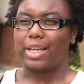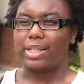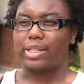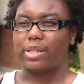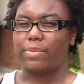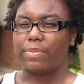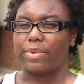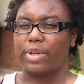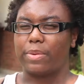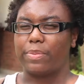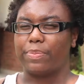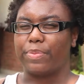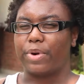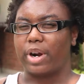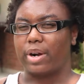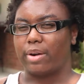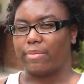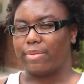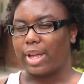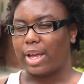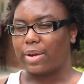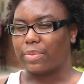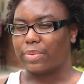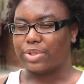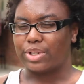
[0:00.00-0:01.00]
And to be a part
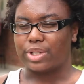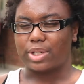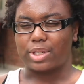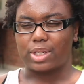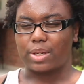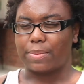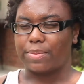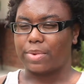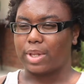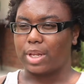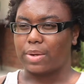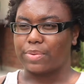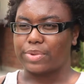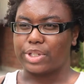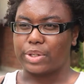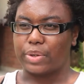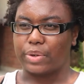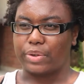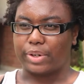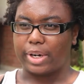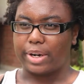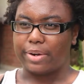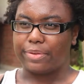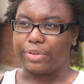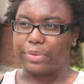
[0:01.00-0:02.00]
of that was just something that was
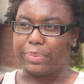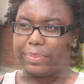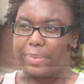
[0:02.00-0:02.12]
so great for